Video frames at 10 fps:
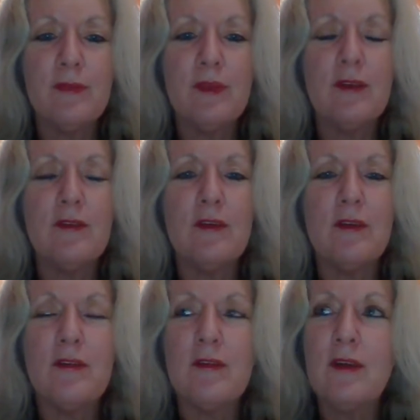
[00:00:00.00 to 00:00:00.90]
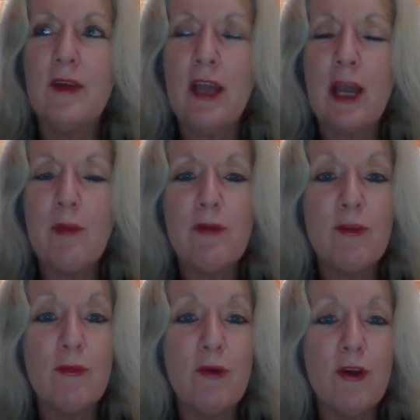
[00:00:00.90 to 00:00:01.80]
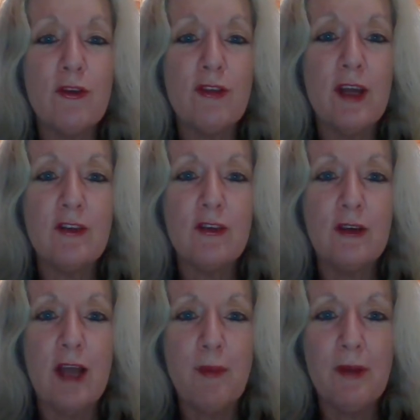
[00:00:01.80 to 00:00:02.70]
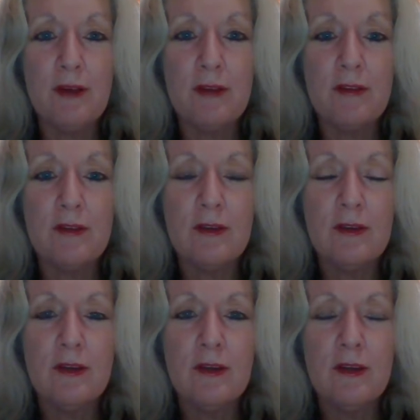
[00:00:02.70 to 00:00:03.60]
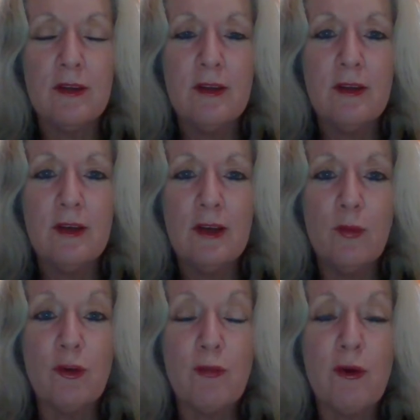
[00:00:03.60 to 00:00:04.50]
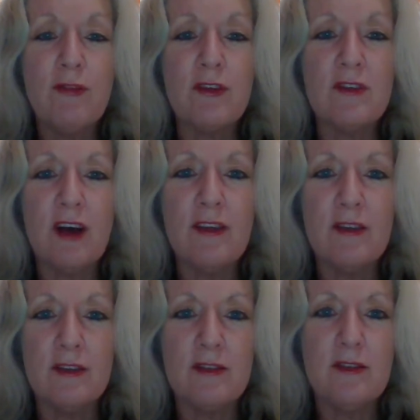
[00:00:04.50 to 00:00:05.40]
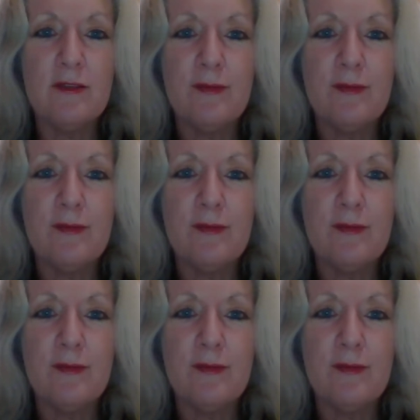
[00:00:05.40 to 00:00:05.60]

This is coming from gross national happiness, which profits others.